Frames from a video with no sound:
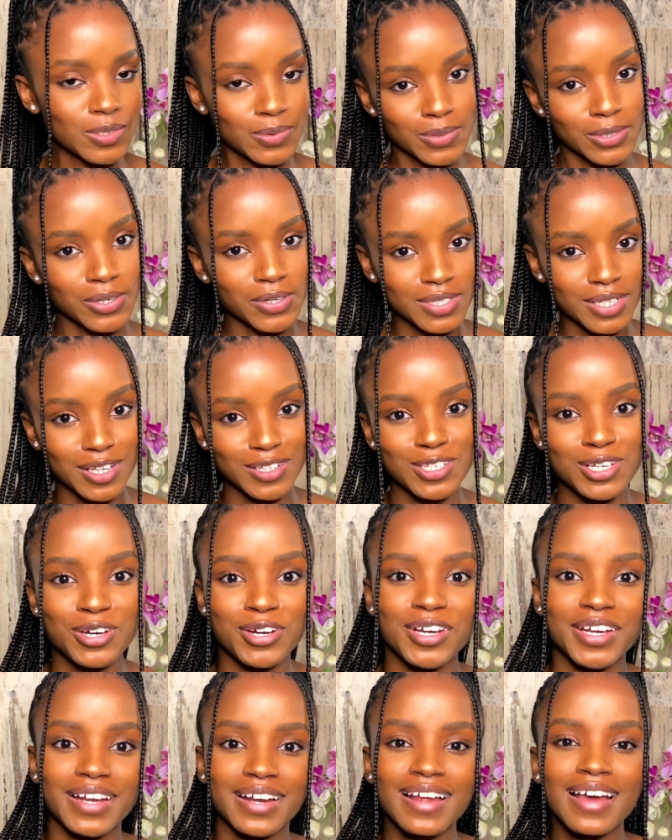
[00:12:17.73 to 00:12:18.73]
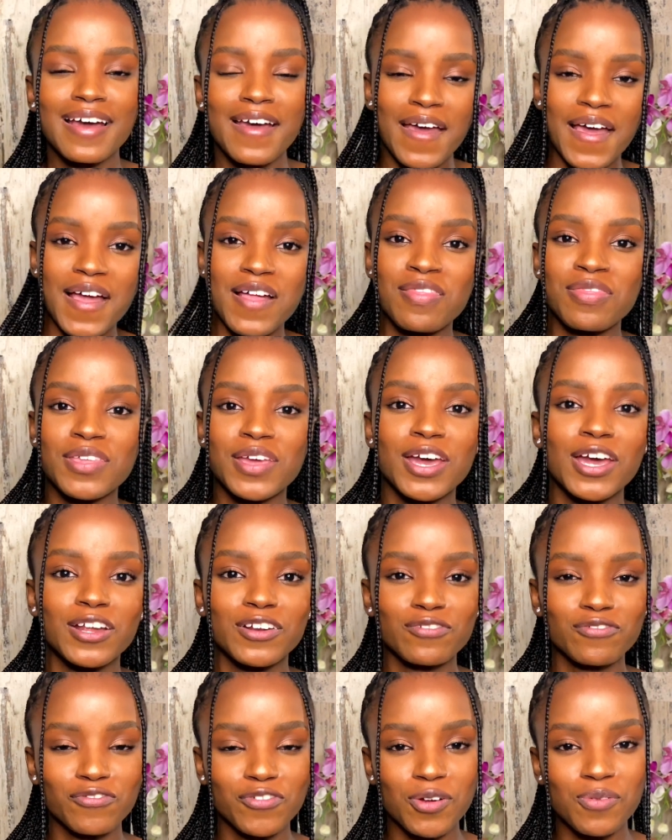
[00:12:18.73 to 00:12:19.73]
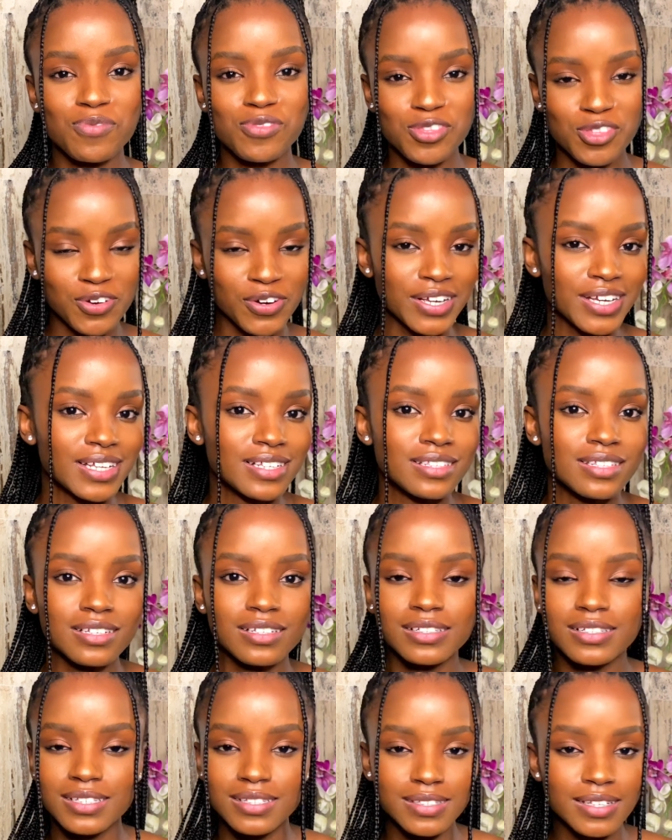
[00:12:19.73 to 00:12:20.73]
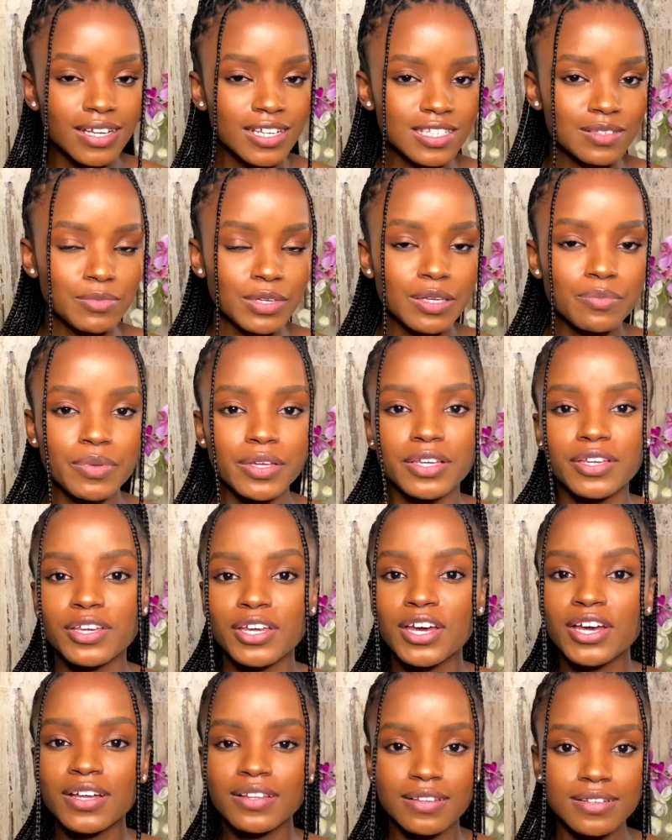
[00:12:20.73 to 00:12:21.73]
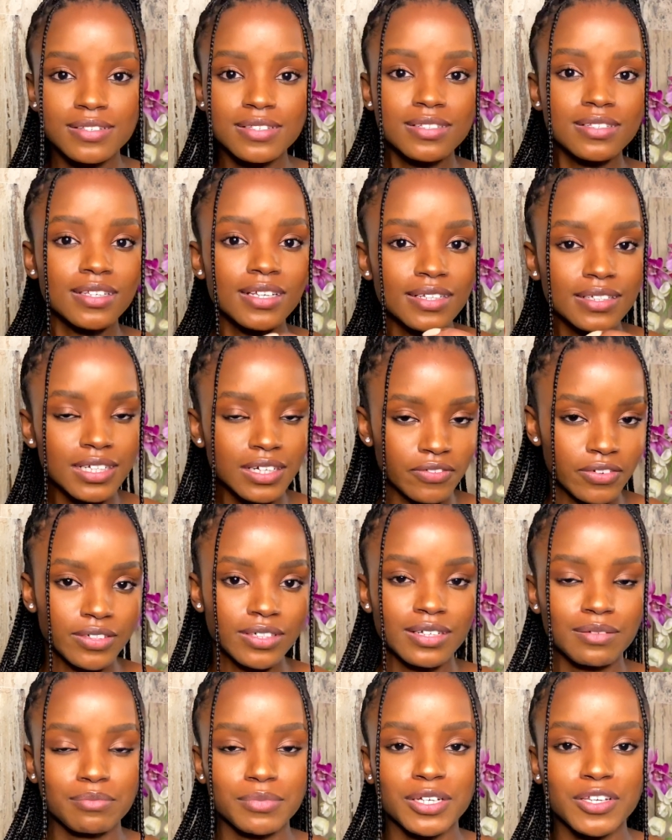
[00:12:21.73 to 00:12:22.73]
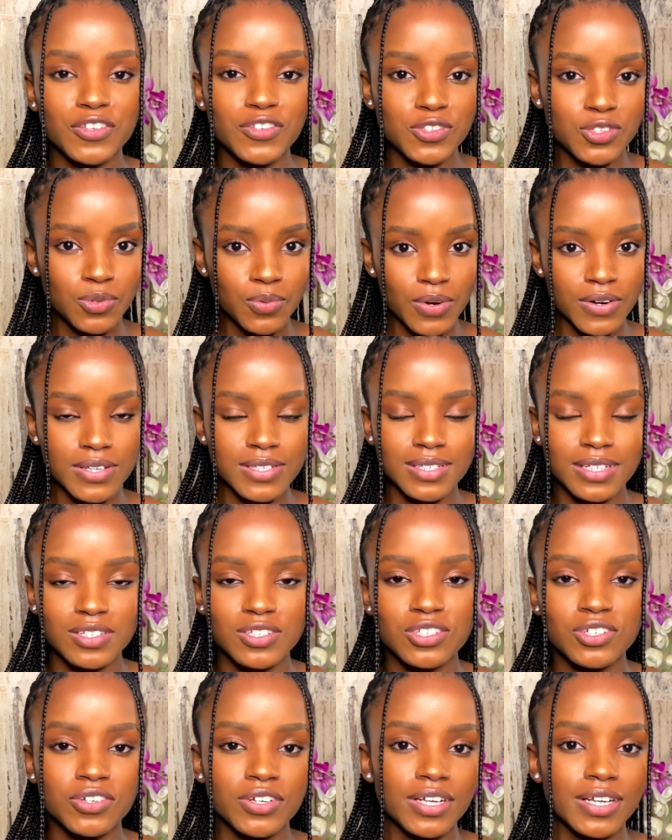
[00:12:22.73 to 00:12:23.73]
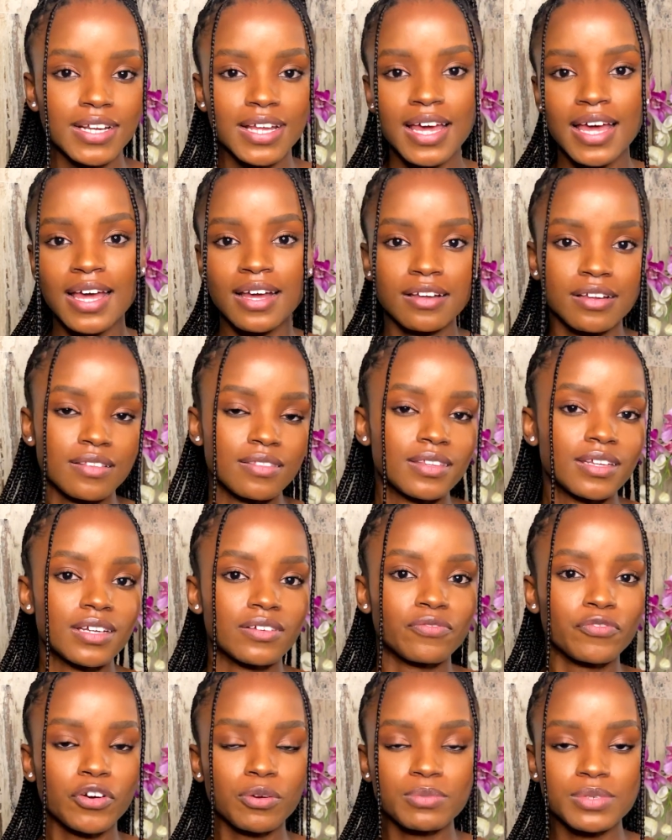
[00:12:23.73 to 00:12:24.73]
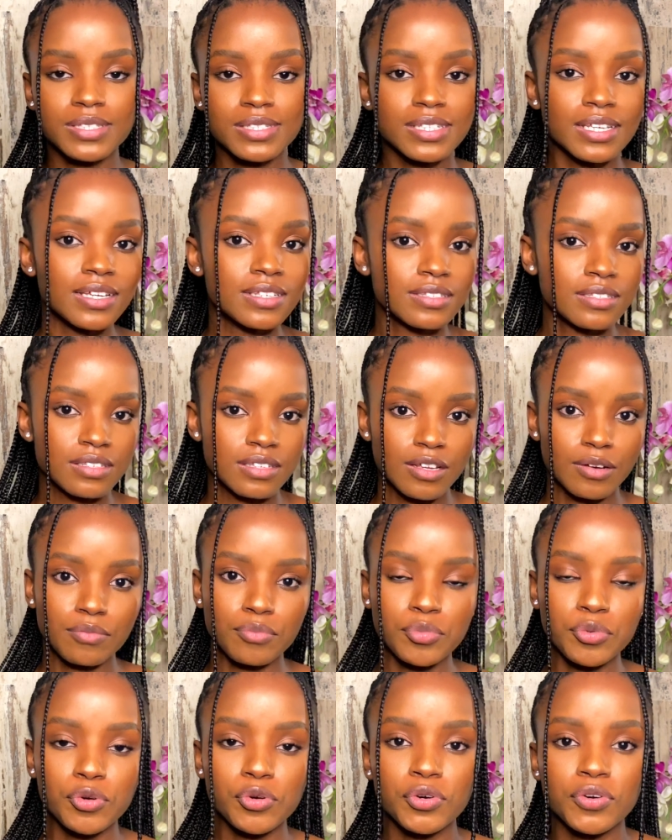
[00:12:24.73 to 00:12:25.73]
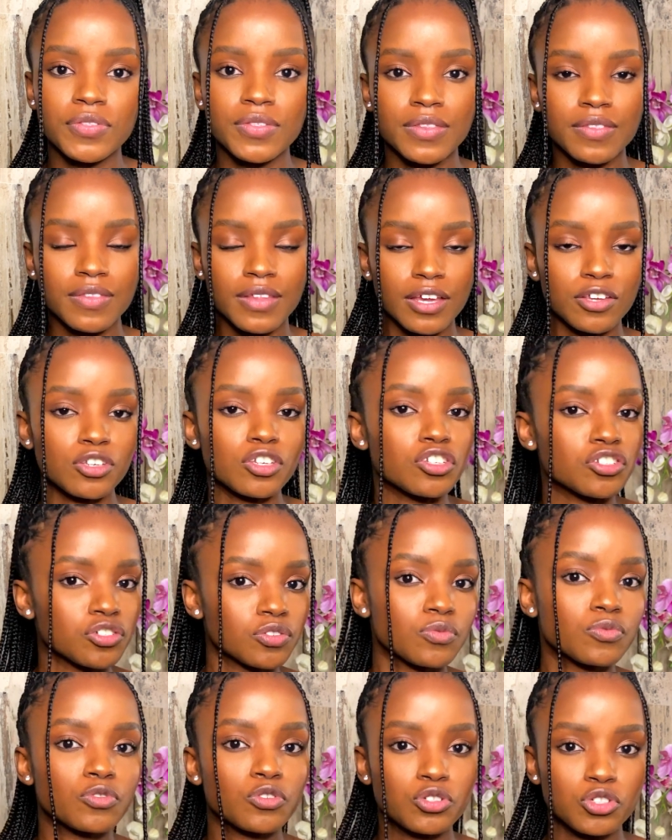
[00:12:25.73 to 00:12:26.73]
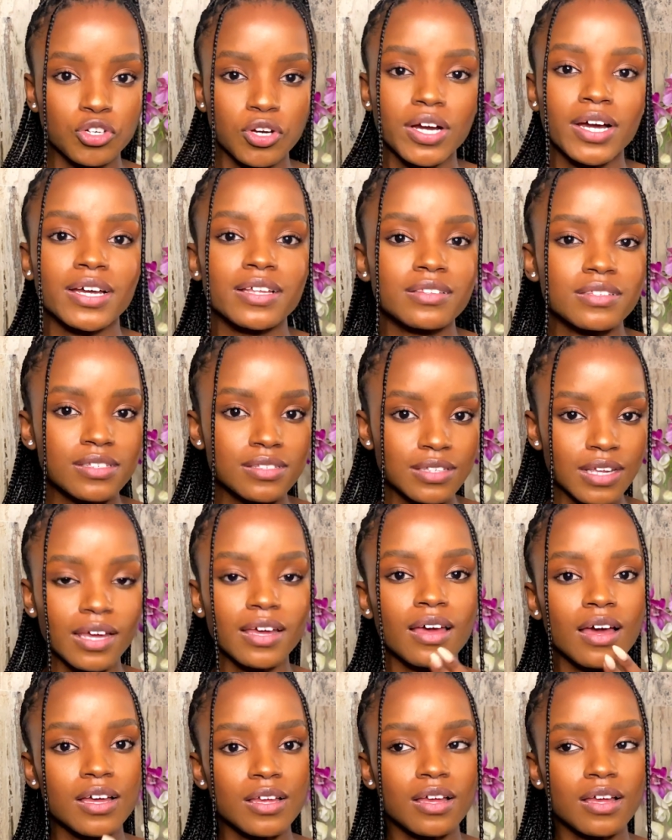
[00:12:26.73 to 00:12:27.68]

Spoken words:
wear your sunscreen. And then from 3 till 6 maybe, this is a definite must to wear sunscreen. And then from 6 and more, then you should try and stay